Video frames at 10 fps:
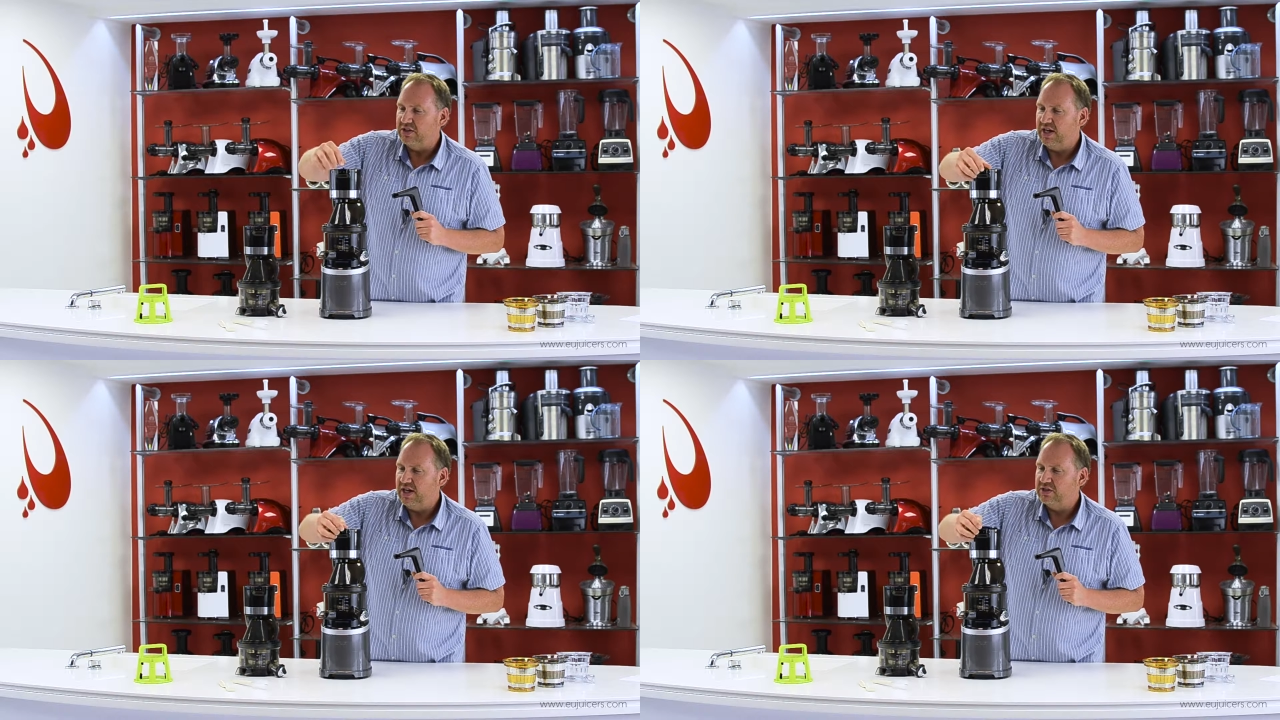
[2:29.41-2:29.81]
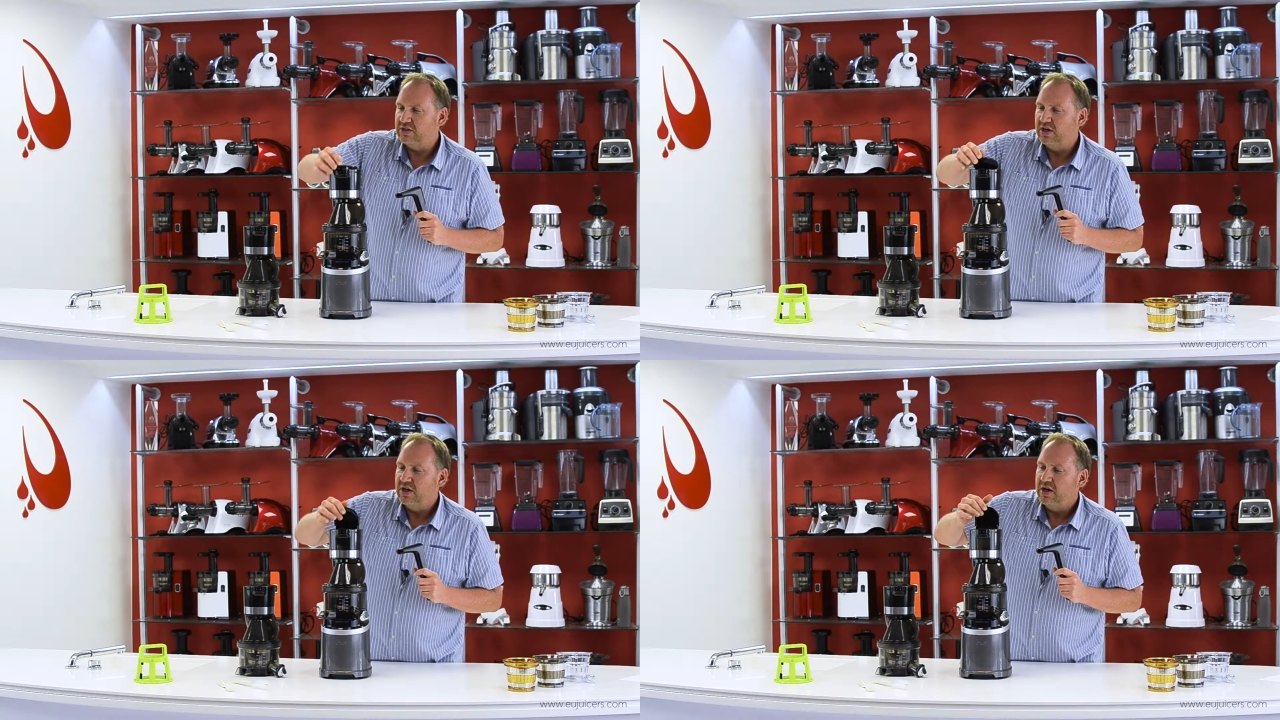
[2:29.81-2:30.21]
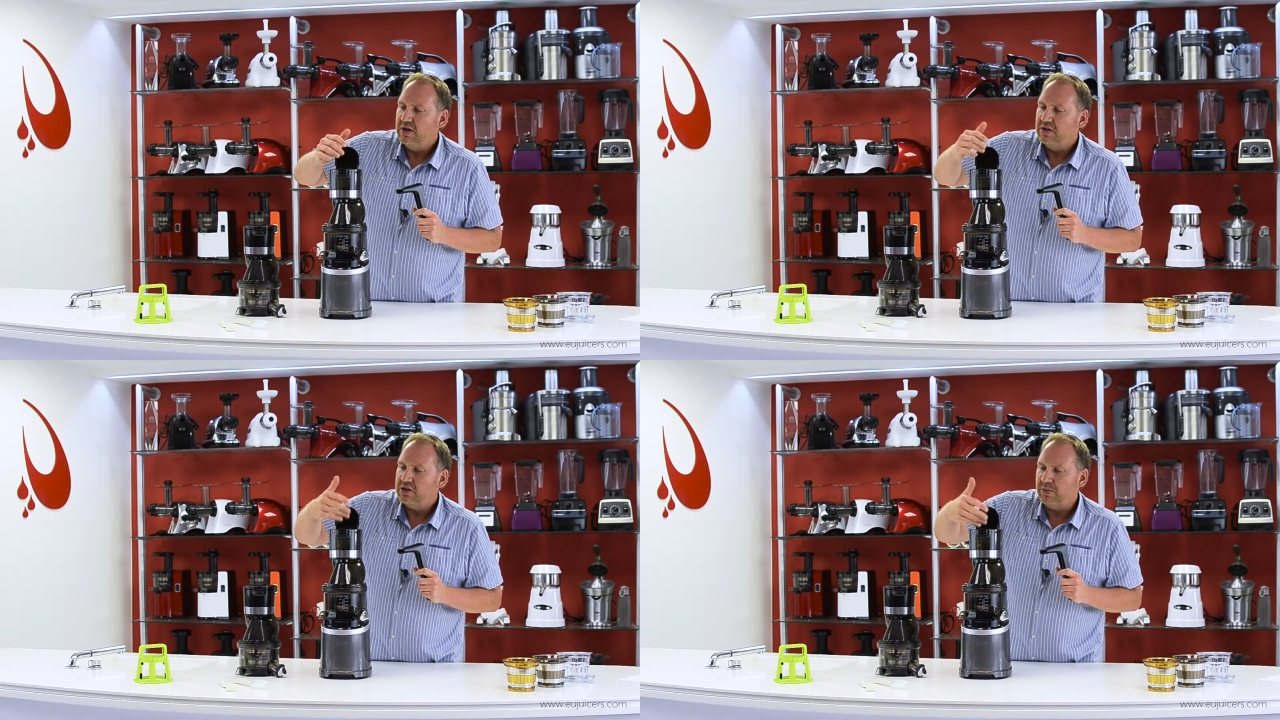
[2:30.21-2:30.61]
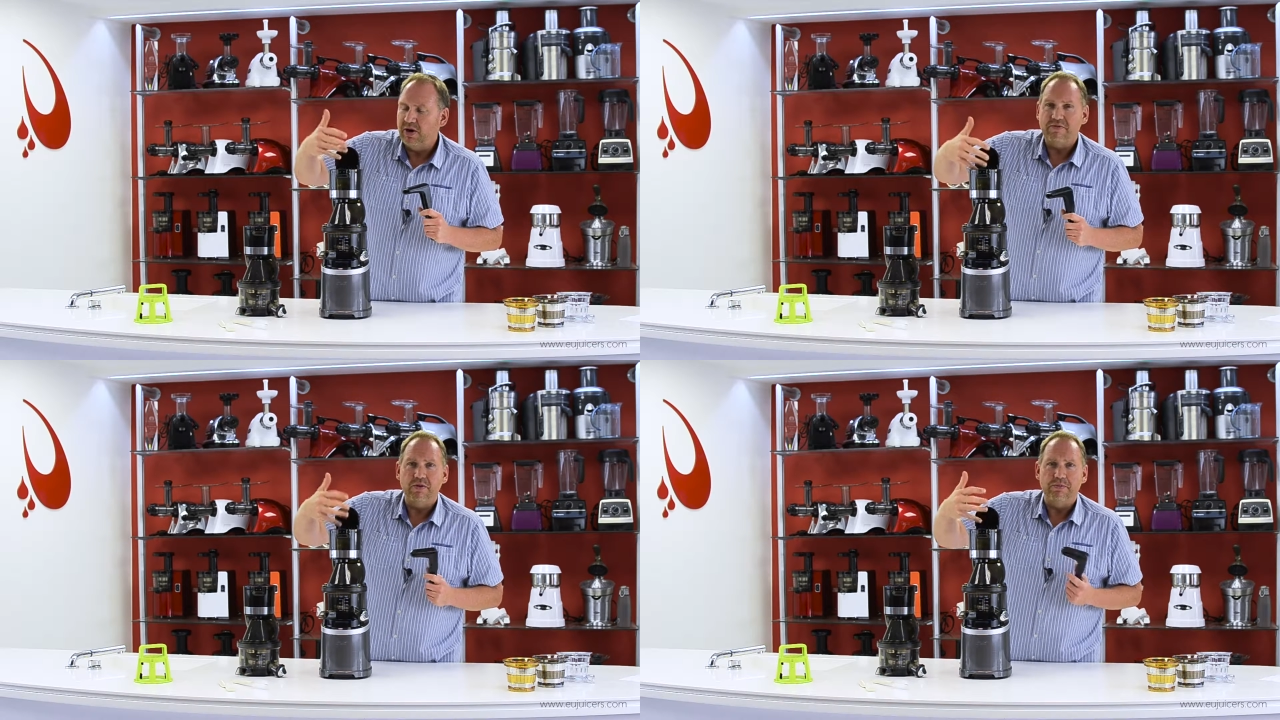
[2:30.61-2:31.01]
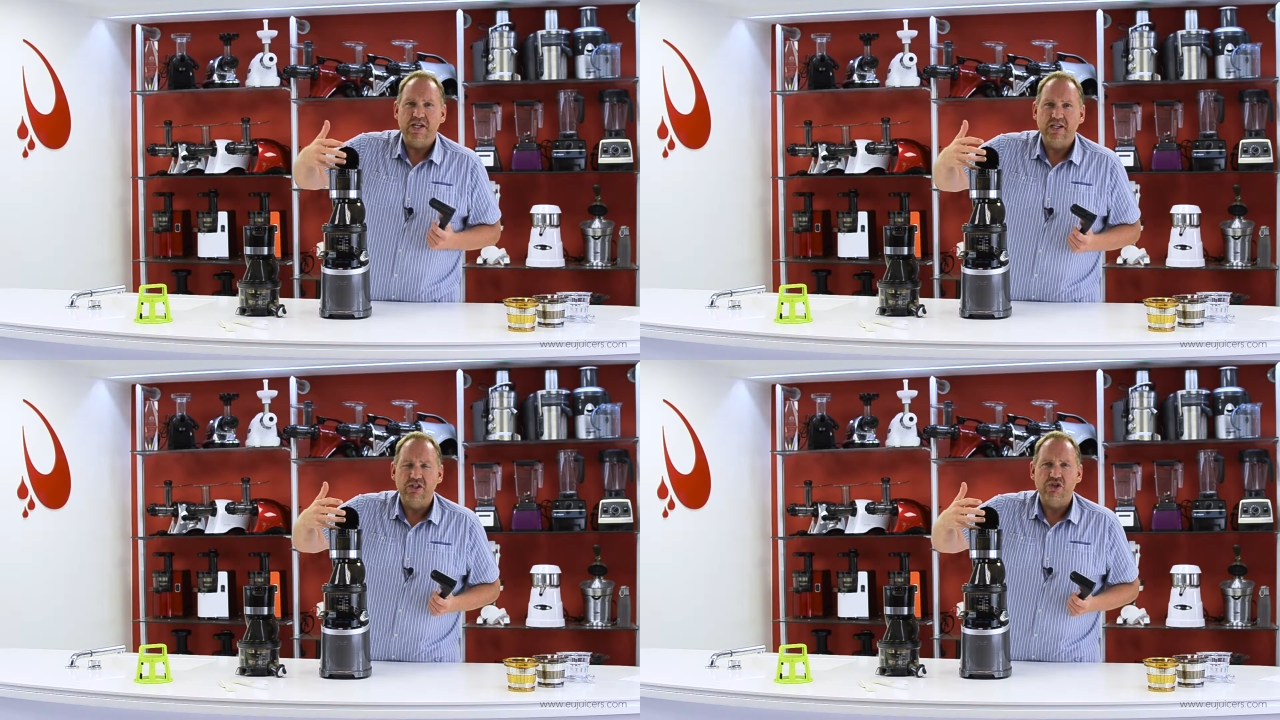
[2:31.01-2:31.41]
It has this part for
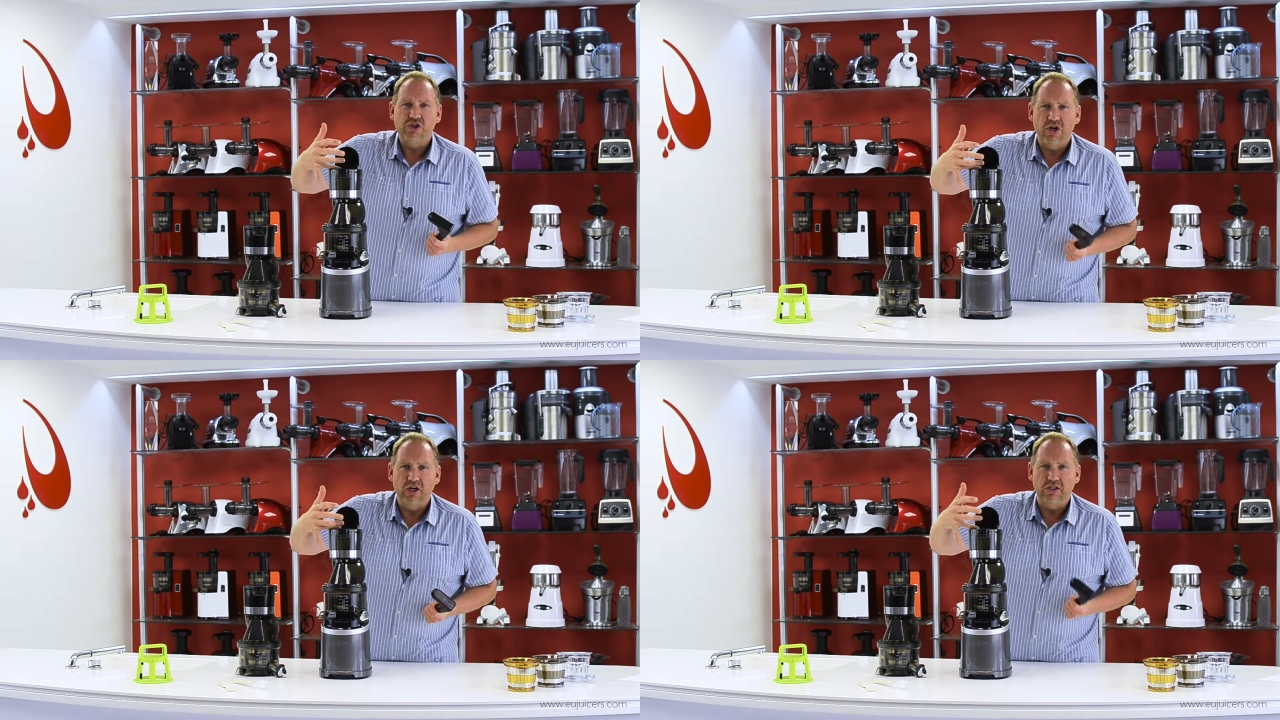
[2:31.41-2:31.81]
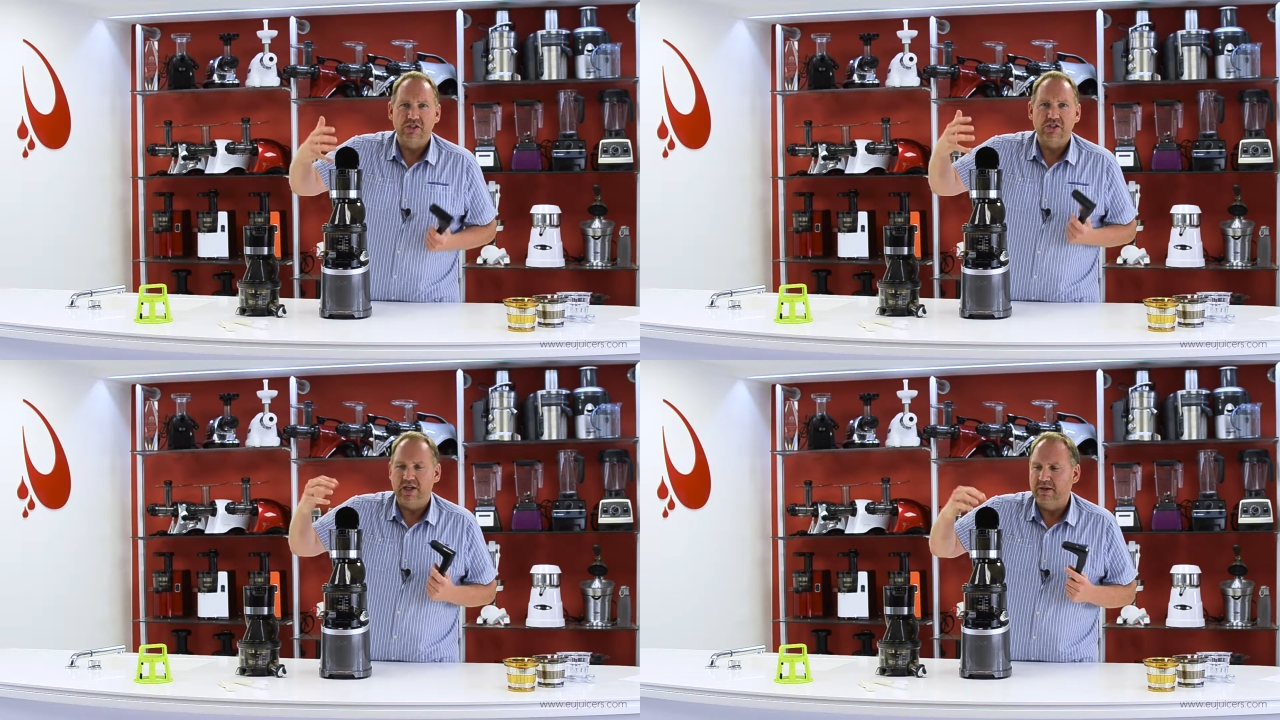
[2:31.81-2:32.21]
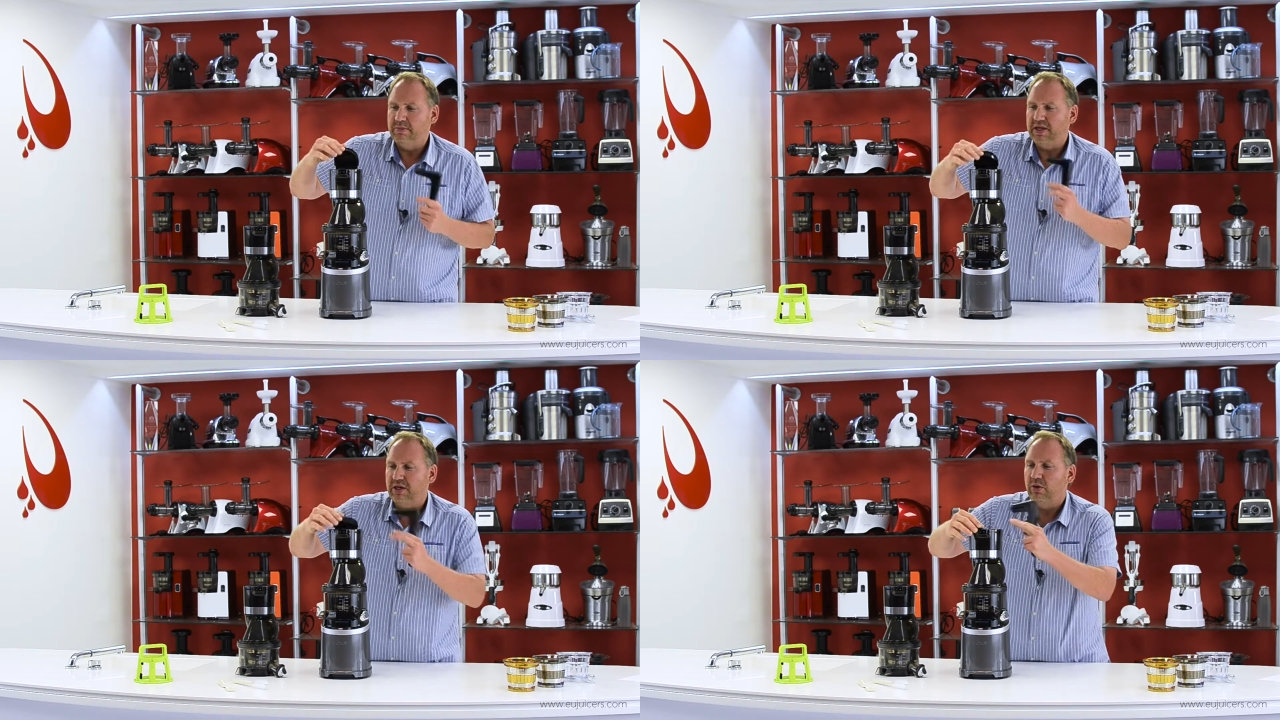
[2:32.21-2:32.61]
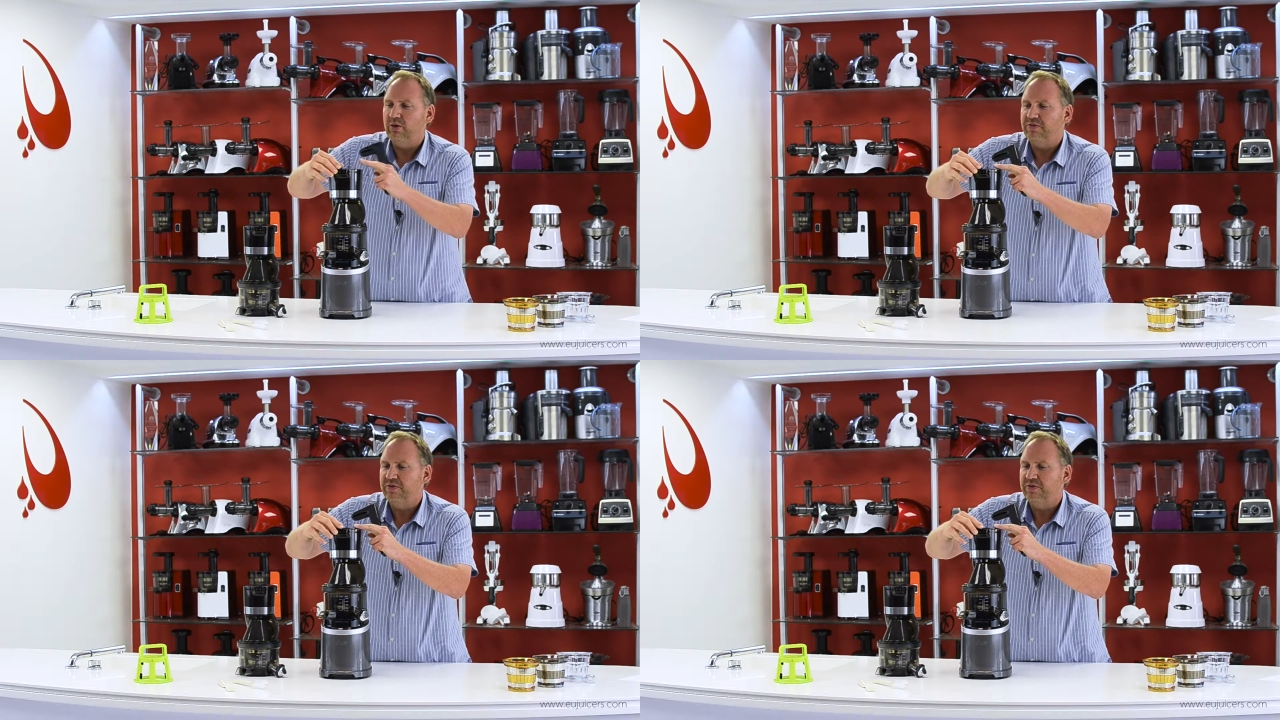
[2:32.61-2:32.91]
big chunks and big whole